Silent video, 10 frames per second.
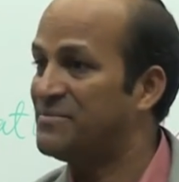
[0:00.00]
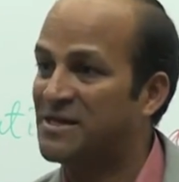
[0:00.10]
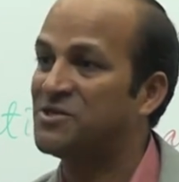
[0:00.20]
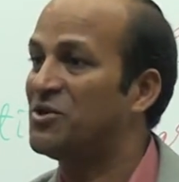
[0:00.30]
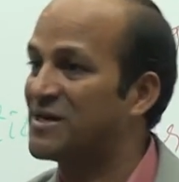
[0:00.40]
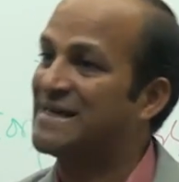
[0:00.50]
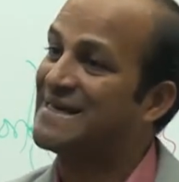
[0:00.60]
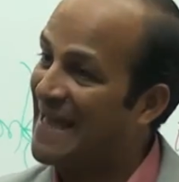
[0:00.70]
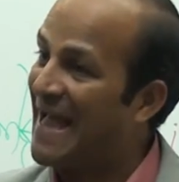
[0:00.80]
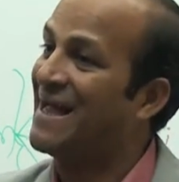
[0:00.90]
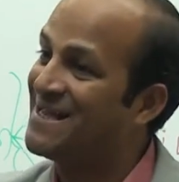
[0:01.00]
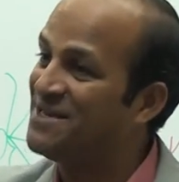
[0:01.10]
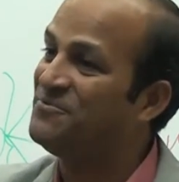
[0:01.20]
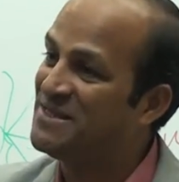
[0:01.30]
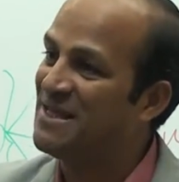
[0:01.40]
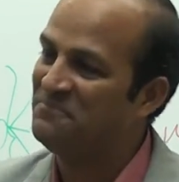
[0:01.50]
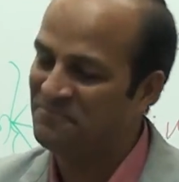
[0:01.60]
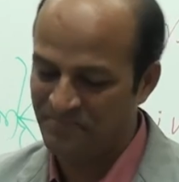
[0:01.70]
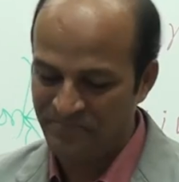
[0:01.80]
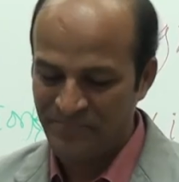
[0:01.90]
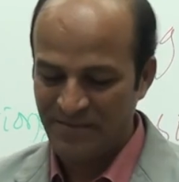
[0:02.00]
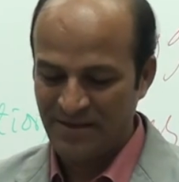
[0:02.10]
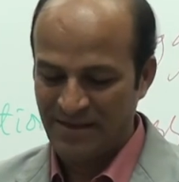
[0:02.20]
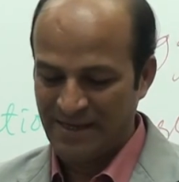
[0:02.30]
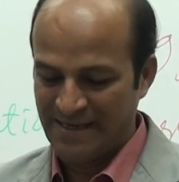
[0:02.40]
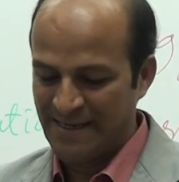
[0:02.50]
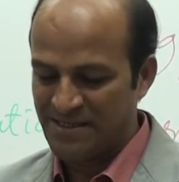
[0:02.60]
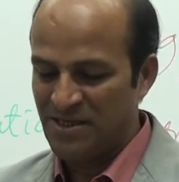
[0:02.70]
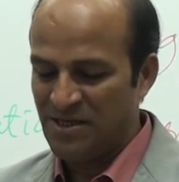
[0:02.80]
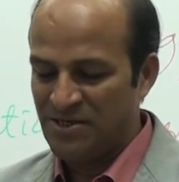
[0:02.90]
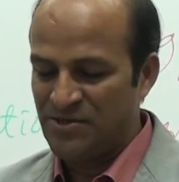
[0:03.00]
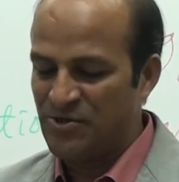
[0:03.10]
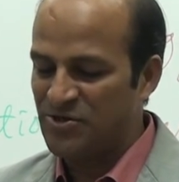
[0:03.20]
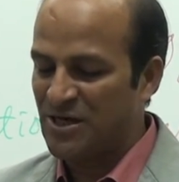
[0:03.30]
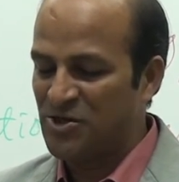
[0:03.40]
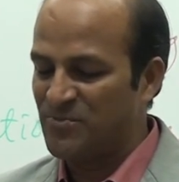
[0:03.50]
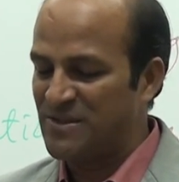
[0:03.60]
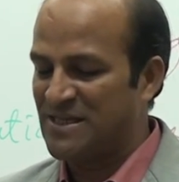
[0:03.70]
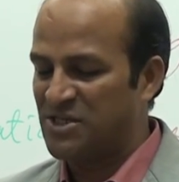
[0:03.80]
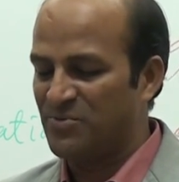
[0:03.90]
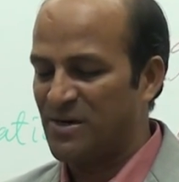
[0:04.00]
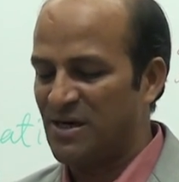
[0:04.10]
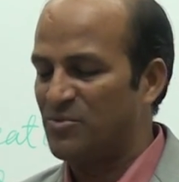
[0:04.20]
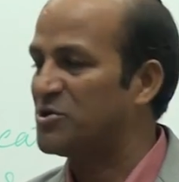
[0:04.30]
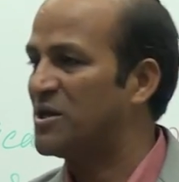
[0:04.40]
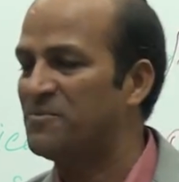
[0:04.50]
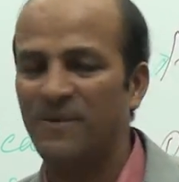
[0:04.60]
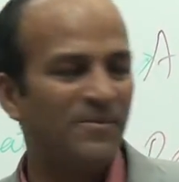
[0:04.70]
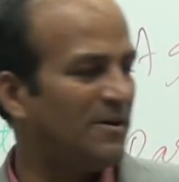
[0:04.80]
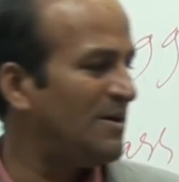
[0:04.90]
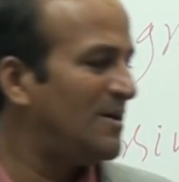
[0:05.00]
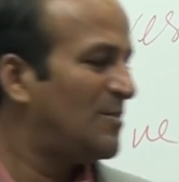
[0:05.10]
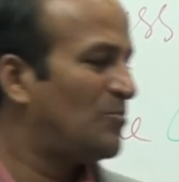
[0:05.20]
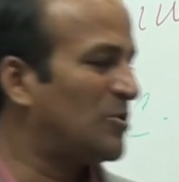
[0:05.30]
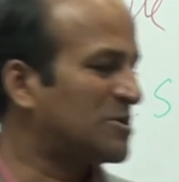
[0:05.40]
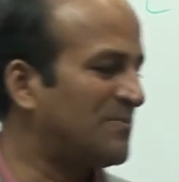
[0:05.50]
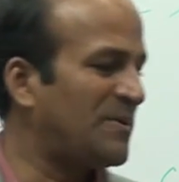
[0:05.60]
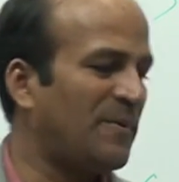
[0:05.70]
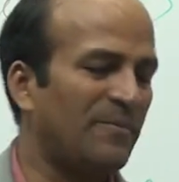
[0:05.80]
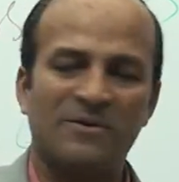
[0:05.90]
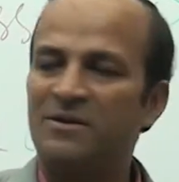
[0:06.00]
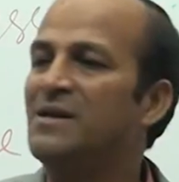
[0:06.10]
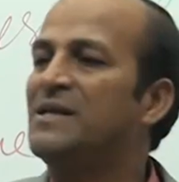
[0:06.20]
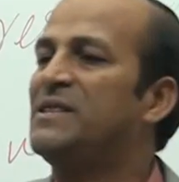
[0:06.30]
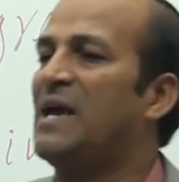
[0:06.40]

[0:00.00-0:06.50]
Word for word: that you are getting angry with them? Next, do you tend to be judgmental about other people? most of the people they